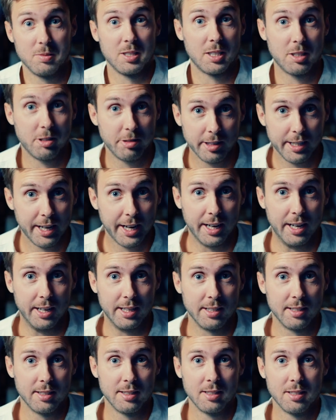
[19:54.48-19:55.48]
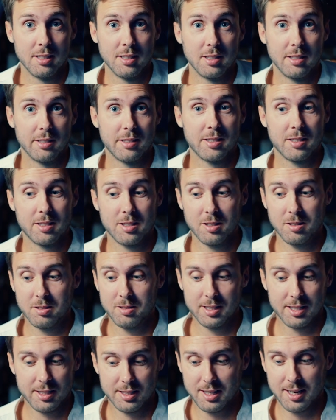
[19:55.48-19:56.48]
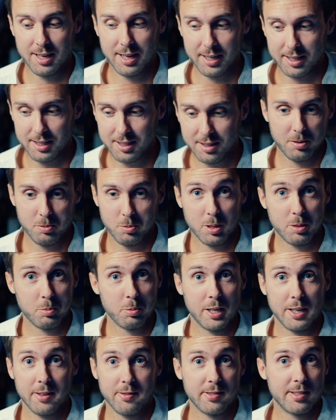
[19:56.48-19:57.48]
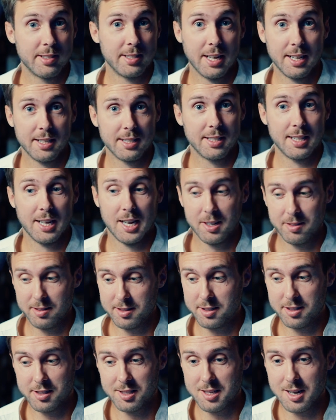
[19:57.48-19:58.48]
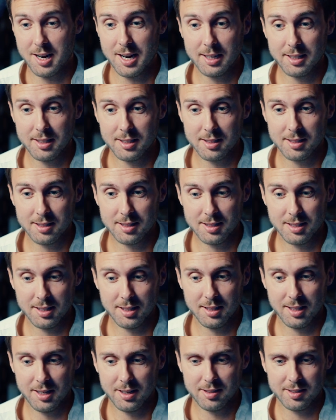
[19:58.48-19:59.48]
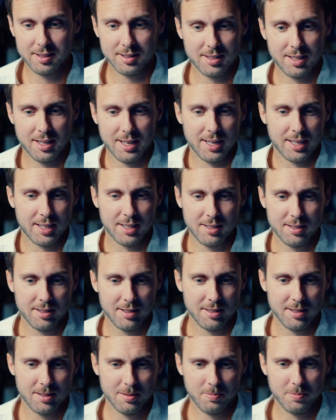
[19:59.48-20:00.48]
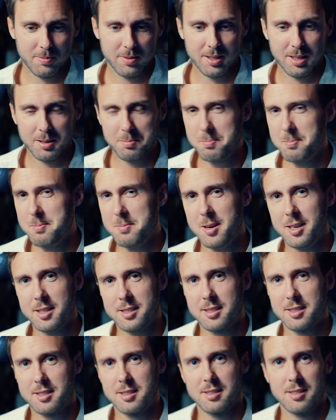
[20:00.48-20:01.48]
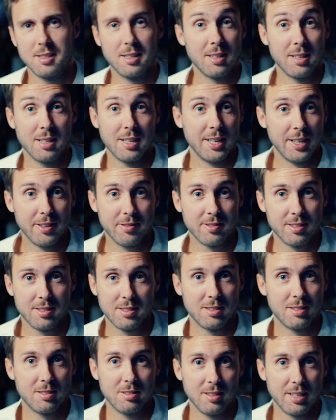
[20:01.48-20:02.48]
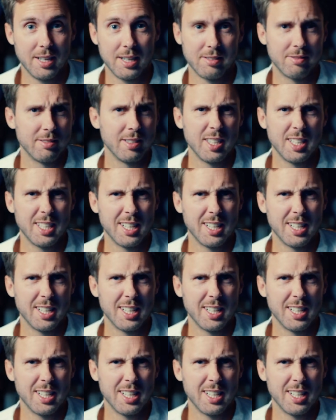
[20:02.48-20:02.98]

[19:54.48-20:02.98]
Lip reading: create. So it's like when we have sat down and started, then there is like not much left to like really